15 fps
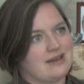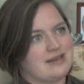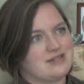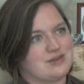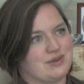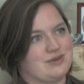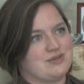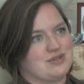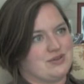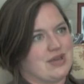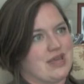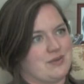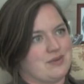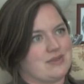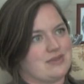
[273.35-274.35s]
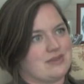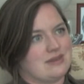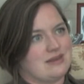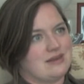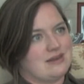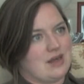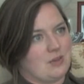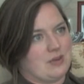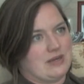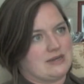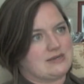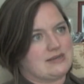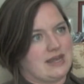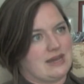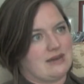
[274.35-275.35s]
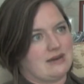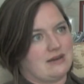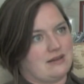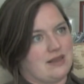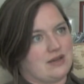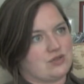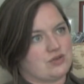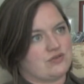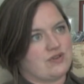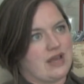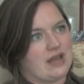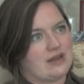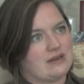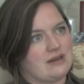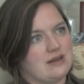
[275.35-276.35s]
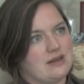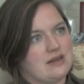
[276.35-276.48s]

So he was okay with helping us get it electrified.